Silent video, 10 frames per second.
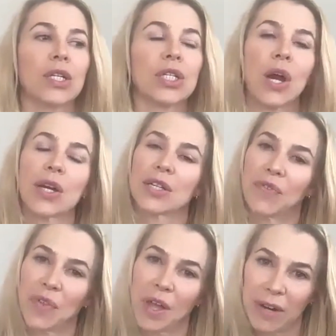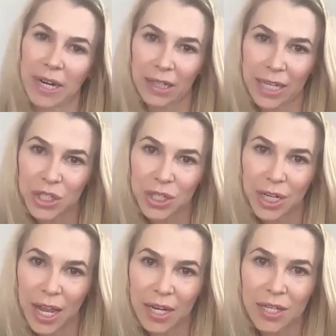start to feel that regulation
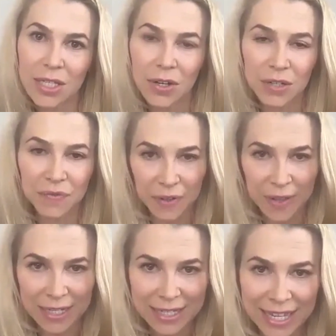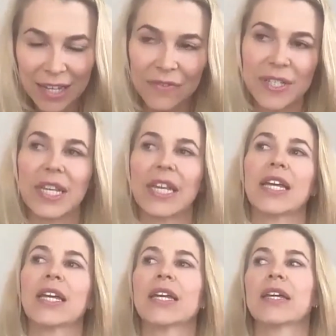again, and start to feel that
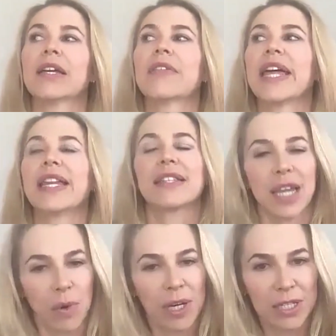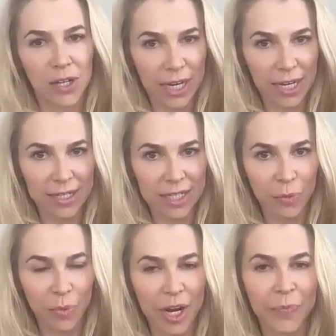safety, then it's like we can start getting
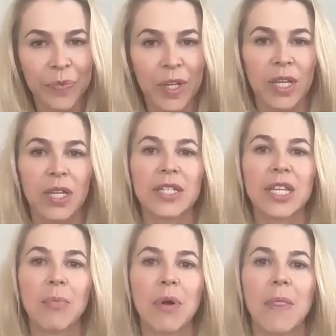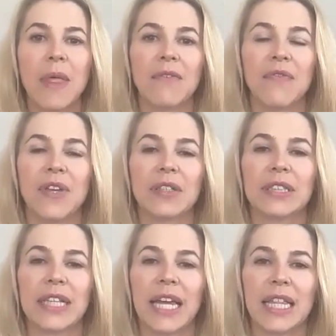somewhere. Someone that
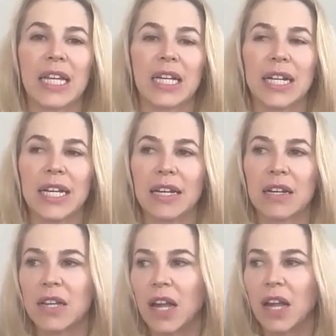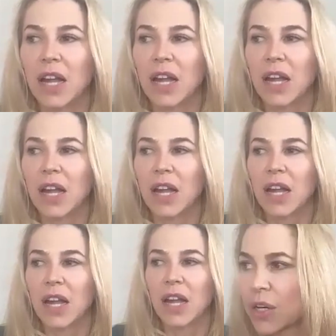feels like they're in a
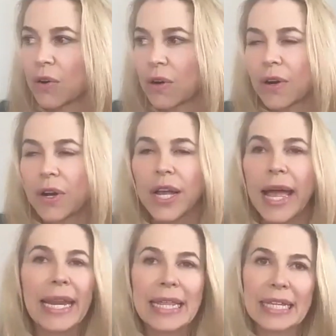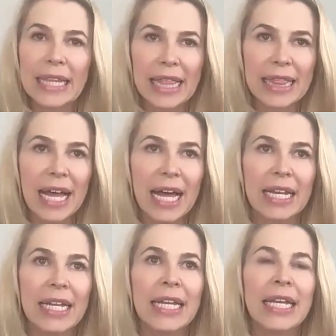toxic situation or anything like
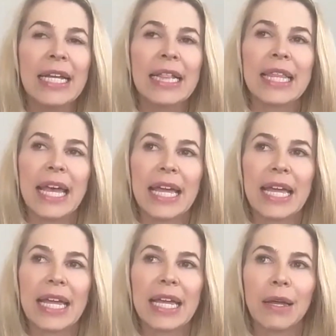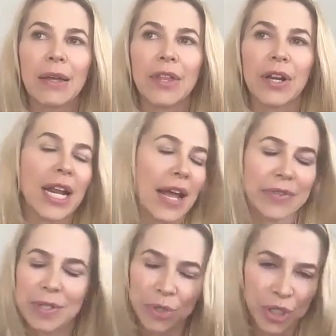that, they're going to
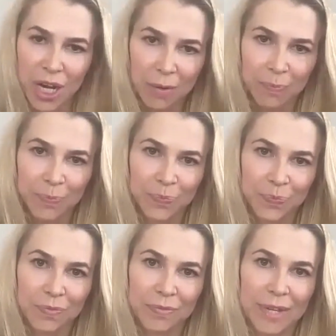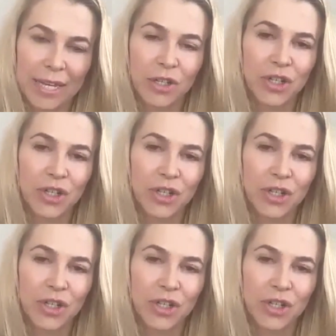have some shame, and